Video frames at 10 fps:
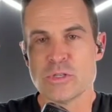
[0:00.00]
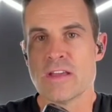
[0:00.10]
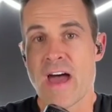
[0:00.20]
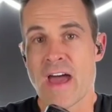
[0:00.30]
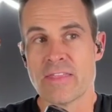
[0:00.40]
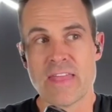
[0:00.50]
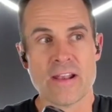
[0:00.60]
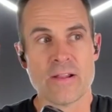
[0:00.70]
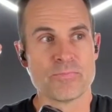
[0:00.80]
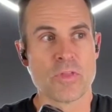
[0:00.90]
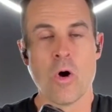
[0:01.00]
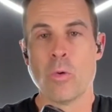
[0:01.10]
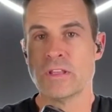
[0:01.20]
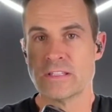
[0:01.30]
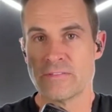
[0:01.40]
give that
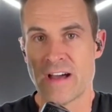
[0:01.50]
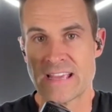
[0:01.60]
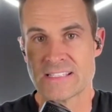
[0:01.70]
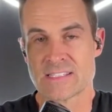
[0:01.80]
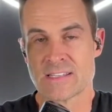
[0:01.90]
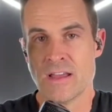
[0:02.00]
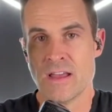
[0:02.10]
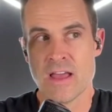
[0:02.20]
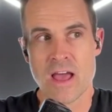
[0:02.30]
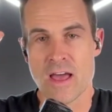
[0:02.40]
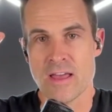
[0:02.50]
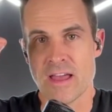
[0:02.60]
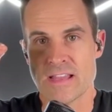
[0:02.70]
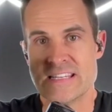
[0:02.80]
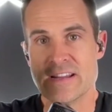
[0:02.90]
homing device
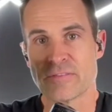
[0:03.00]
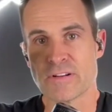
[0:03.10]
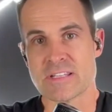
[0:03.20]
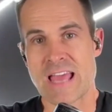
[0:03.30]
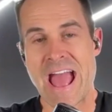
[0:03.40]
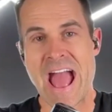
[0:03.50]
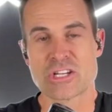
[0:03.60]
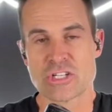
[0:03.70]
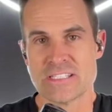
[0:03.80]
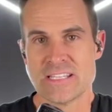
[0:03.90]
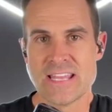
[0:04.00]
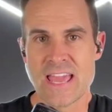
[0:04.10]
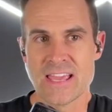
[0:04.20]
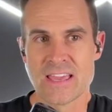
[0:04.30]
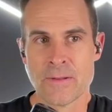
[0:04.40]
a different action to
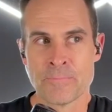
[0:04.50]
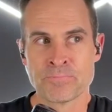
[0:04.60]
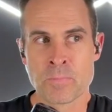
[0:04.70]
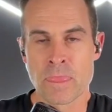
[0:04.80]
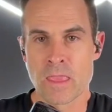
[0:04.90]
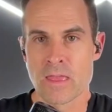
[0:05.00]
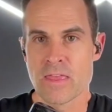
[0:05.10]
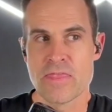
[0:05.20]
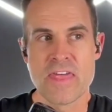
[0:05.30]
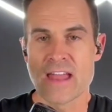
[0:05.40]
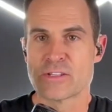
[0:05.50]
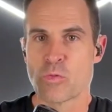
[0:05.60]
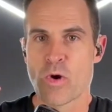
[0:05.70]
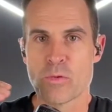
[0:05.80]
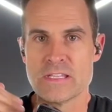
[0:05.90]
take, that is
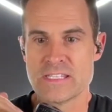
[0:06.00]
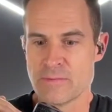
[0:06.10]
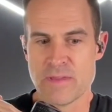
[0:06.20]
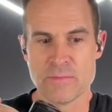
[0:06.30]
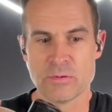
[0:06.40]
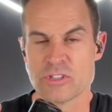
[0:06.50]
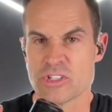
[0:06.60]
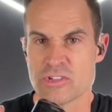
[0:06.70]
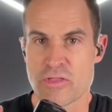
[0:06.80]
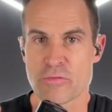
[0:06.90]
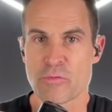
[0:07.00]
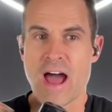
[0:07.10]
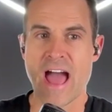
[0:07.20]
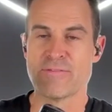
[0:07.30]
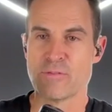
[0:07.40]
where we see people just
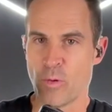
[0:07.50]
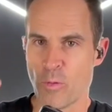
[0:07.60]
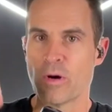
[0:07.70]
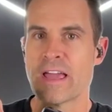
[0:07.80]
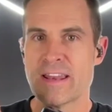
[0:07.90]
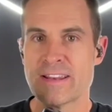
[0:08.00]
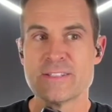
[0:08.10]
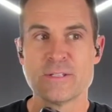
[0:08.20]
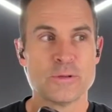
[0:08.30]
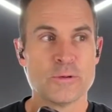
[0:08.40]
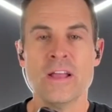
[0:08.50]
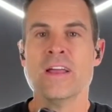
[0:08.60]
thrive. And we'll get into